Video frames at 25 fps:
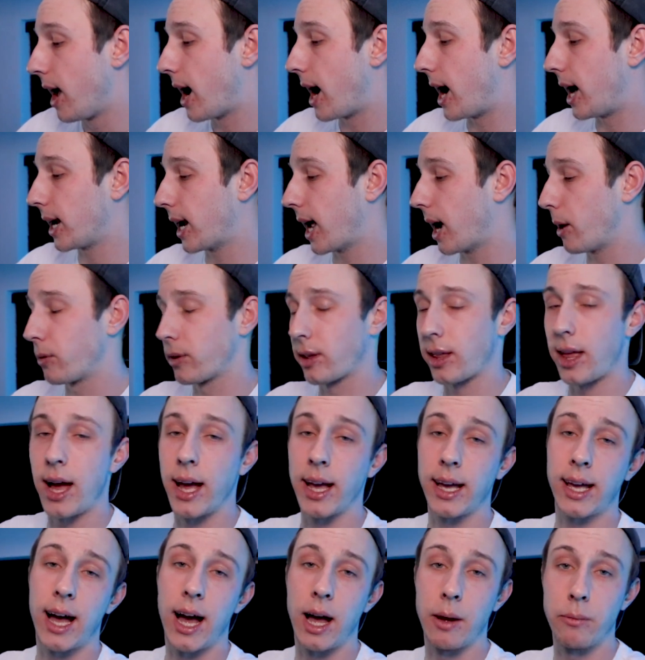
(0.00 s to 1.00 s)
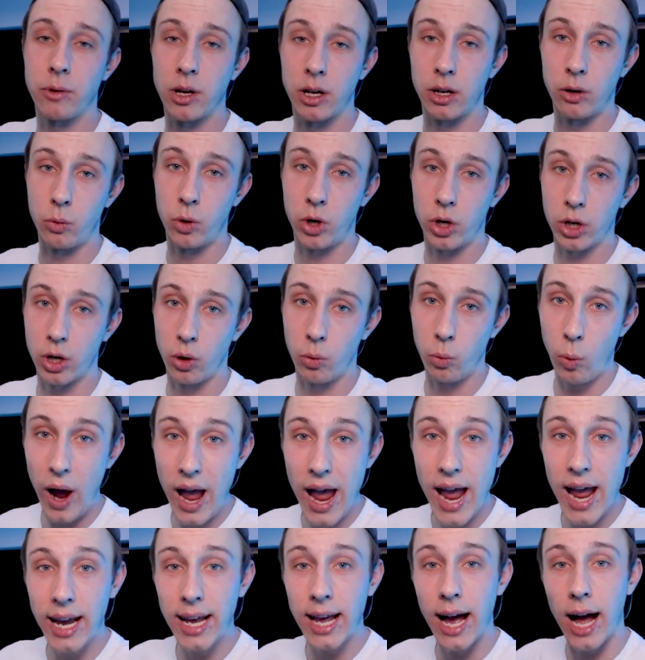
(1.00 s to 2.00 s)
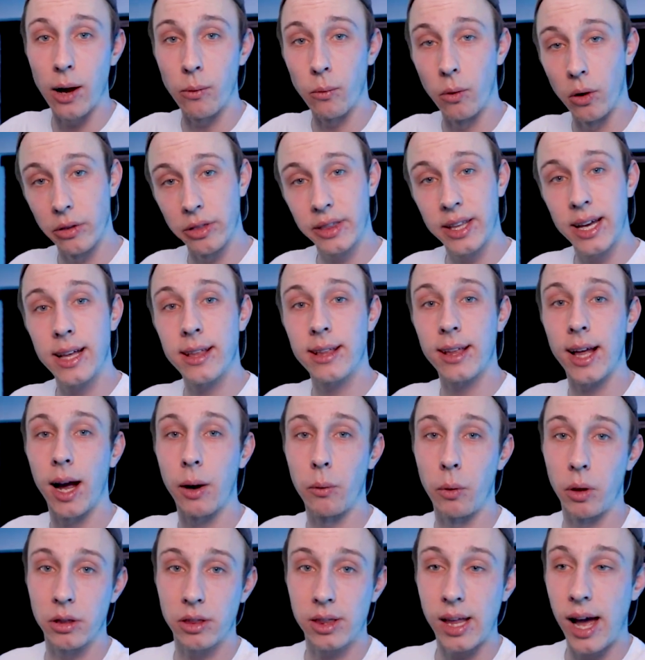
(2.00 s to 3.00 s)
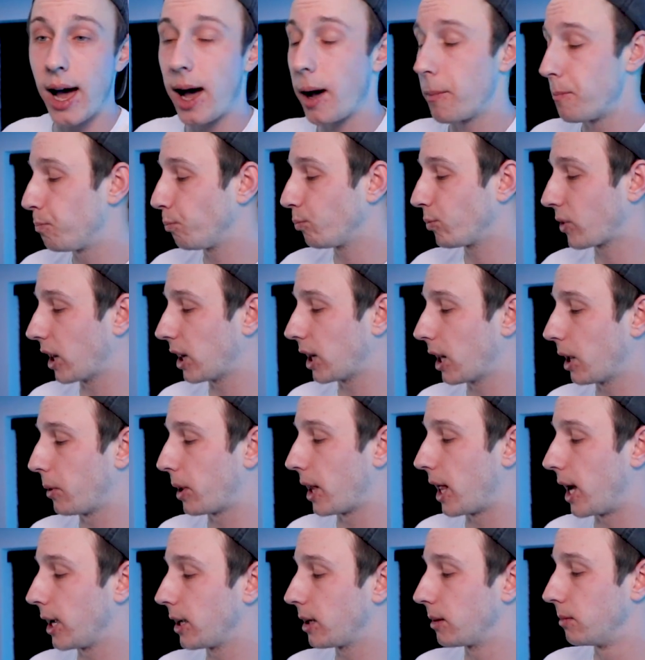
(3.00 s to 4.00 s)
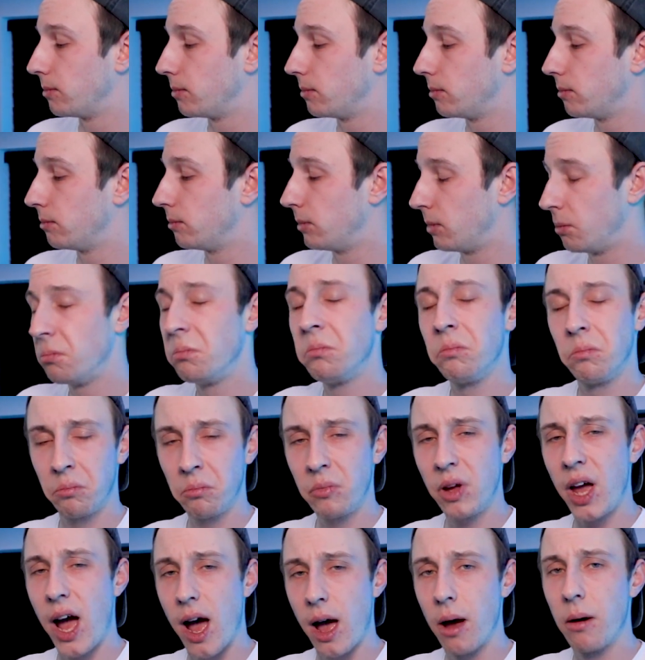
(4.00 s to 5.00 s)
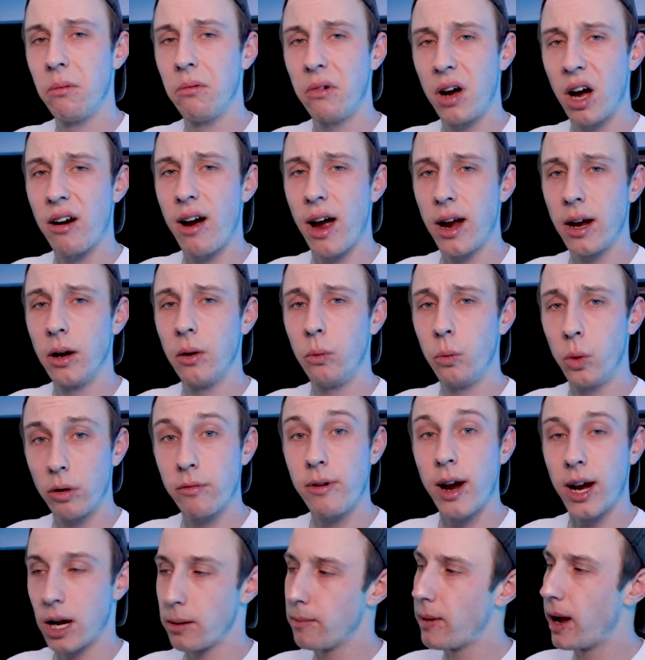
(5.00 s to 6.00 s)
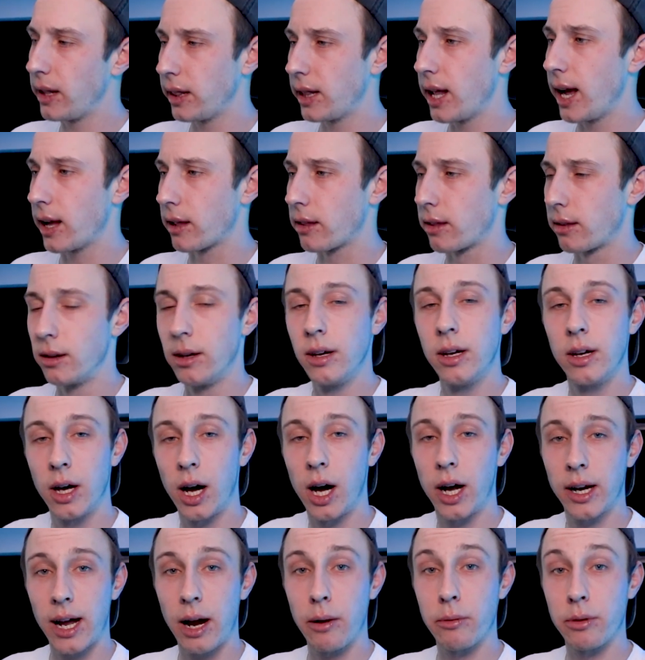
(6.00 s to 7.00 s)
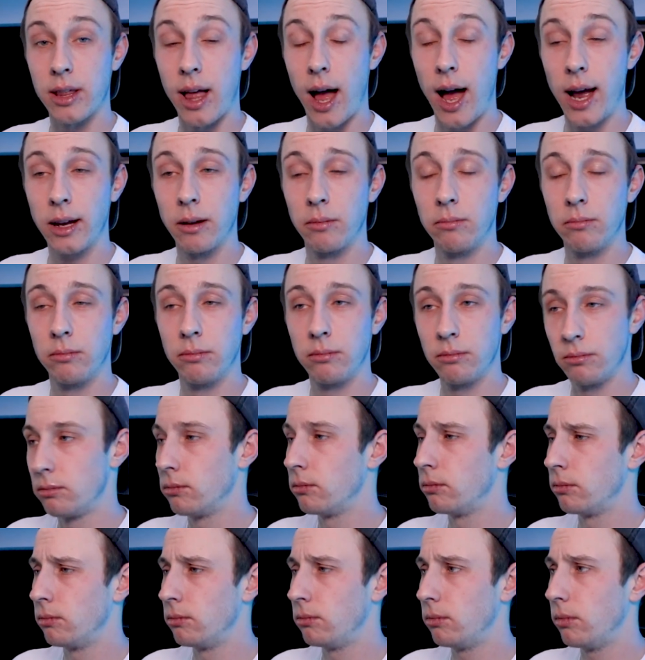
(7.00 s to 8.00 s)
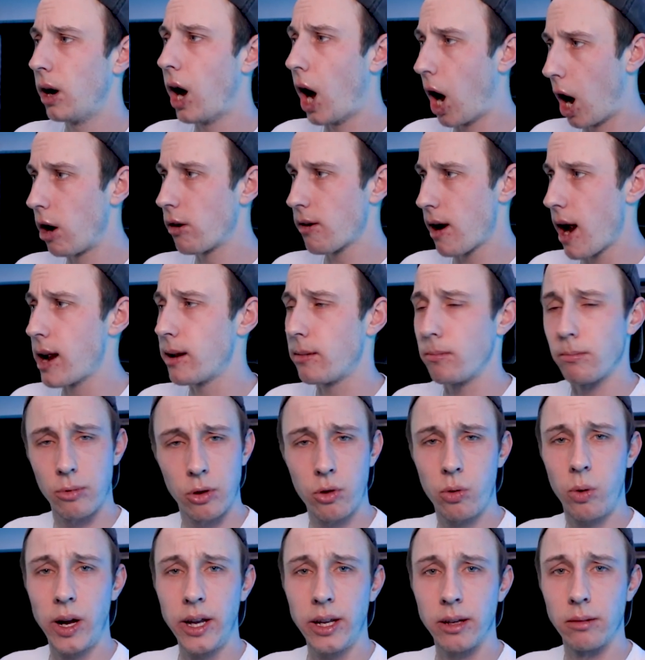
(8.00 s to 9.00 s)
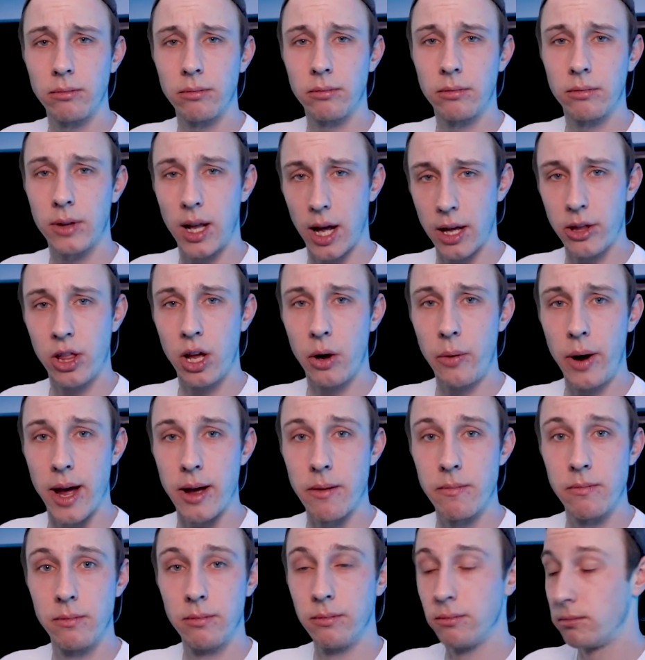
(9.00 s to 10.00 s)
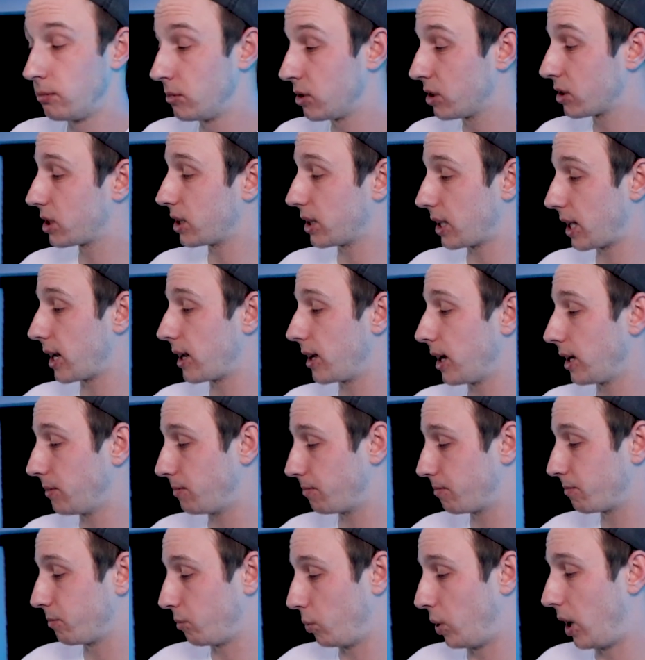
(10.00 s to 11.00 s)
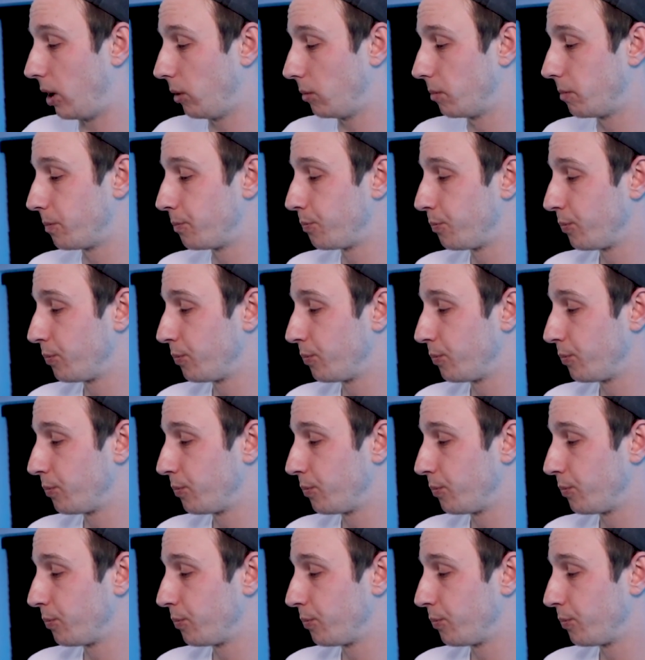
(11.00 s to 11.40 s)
and I was like, I'm gonna work away, I want this, I want that, and they were like, yeah, all right, we'll recommend this. And I was like, all right, sweet, let's do it. So then I, well,